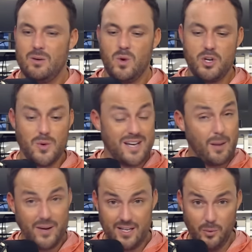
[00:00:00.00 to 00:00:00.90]
where you were
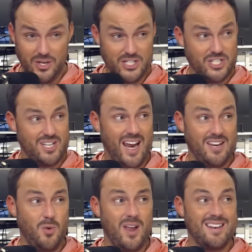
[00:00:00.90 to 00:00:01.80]
down by double digits,
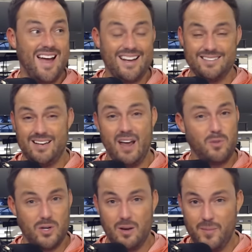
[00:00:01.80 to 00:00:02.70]
and you had not
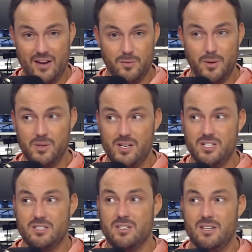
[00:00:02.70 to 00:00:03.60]
ever come back from double digits.